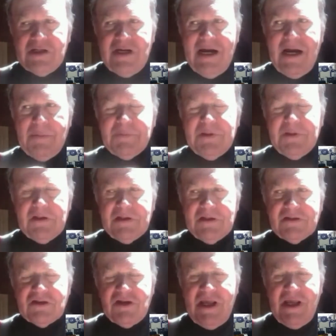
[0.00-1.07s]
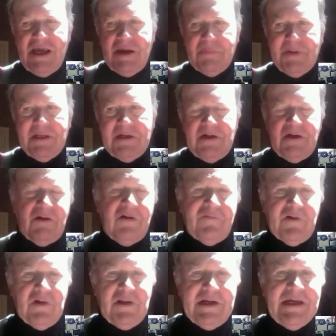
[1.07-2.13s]
top, you could snap in an
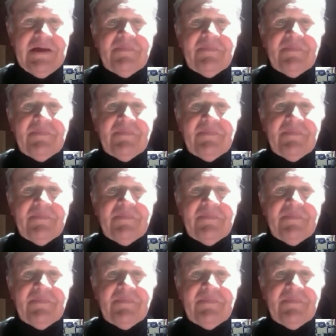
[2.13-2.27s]
overlay,